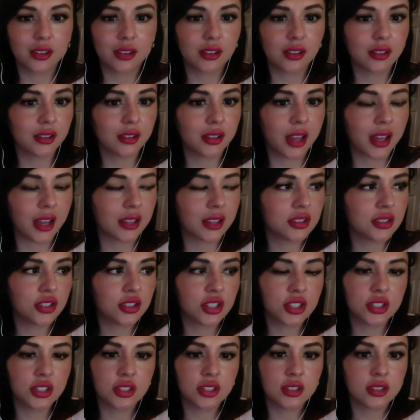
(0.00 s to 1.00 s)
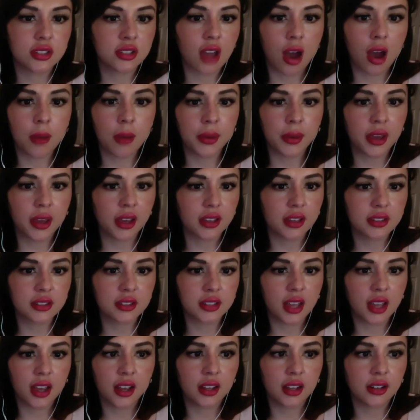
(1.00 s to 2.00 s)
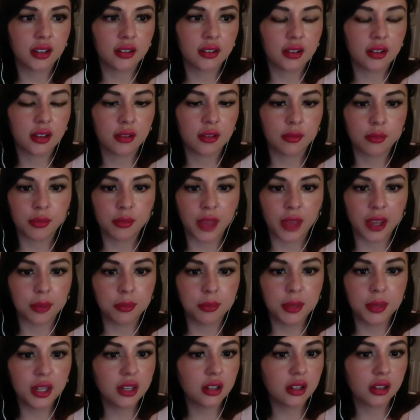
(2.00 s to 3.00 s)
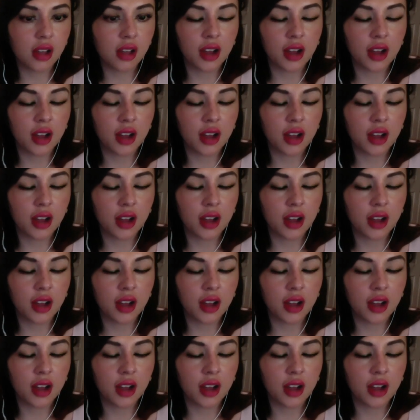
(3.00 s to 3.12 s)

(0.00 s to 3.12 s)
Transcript: like just topics that like mean a lot